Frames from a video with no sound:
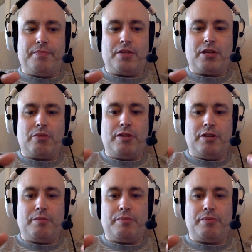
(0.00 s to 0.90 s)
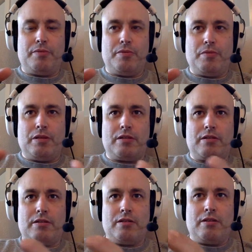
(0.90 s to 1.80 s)
growing up
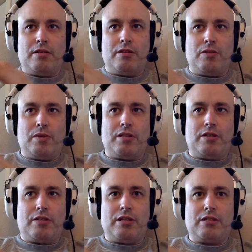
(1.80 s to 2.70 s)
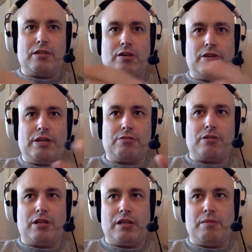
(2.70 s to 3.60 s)
with the way that things are now to
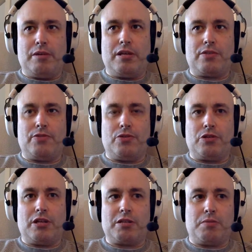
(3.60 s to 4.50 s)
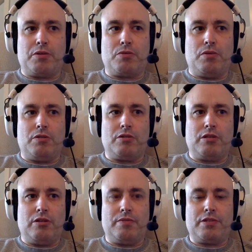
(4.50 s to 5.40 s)
like your PS4s, your Xbox Ones,
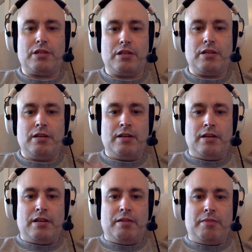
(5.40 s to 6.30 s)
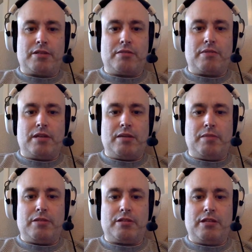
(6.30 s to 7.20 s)
and obviously your massive
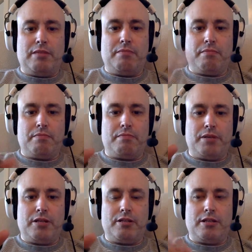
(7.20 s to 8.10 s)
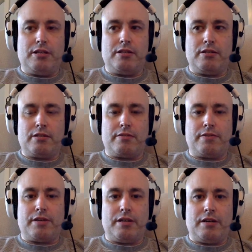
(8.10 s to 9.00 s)
gaming Steam PCs and stuff
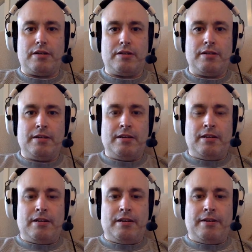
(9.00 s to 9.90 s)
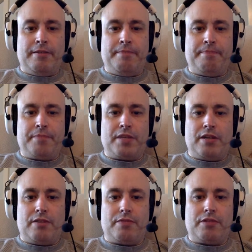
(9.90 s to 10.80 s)
like that. And
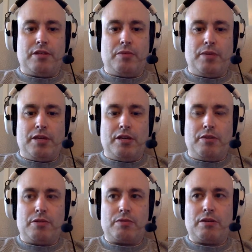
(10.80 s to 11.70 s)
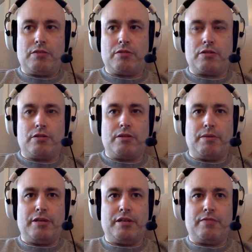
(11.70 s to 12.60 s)
obviously Wii U as well. Just throw that
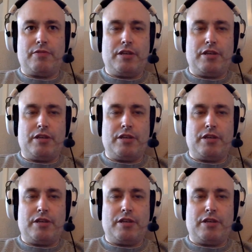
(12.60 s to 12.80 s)
one in for